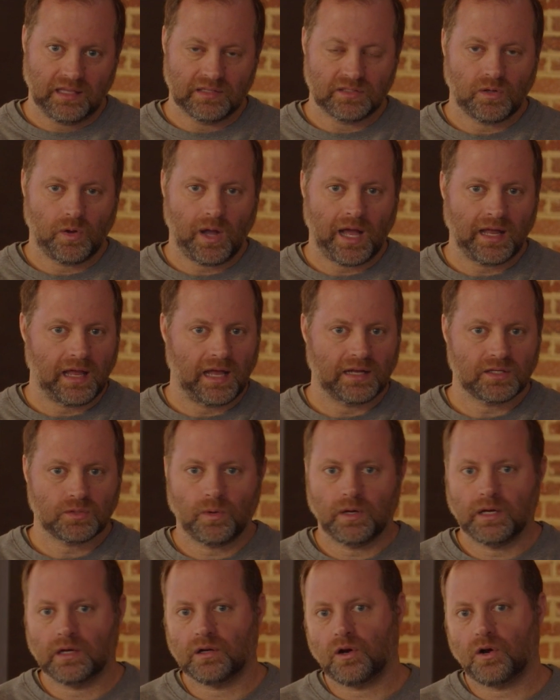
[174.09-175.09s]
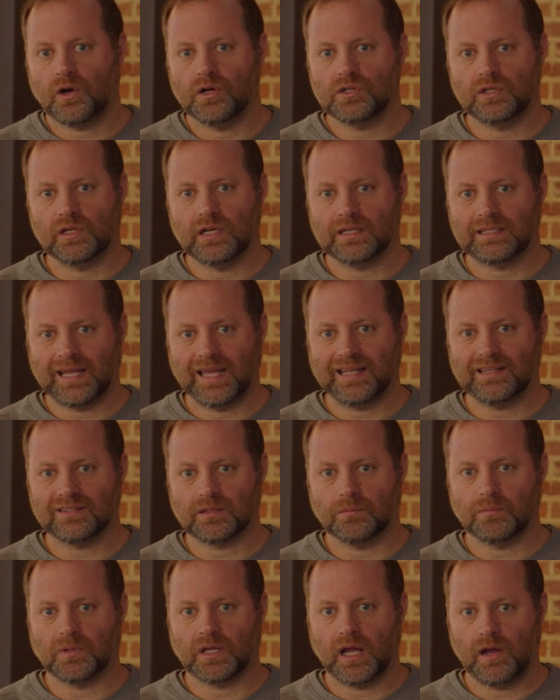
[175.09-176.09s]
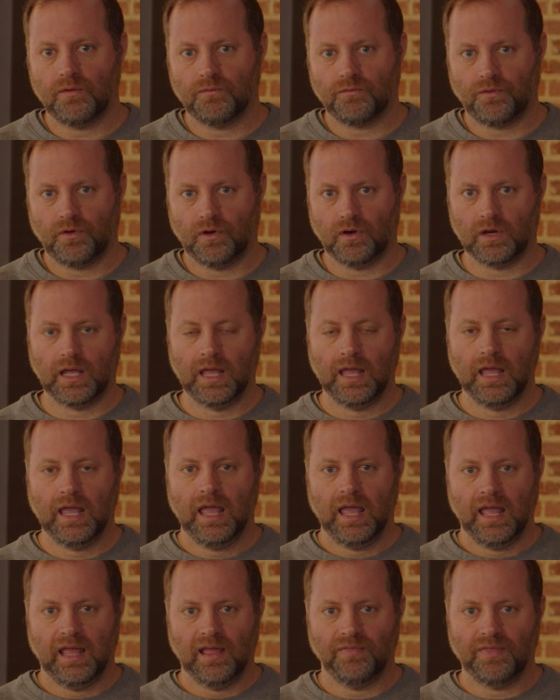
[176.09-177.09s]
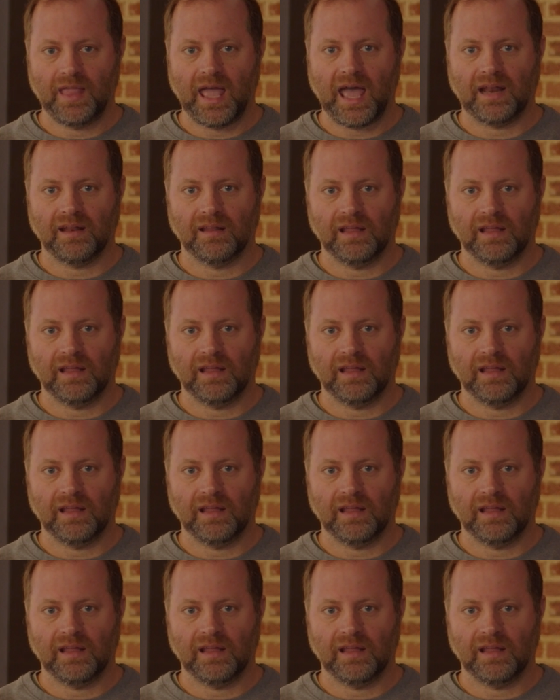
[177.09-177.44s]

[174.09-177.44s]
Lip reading: And so I just want to encourage you to take some comfort in that.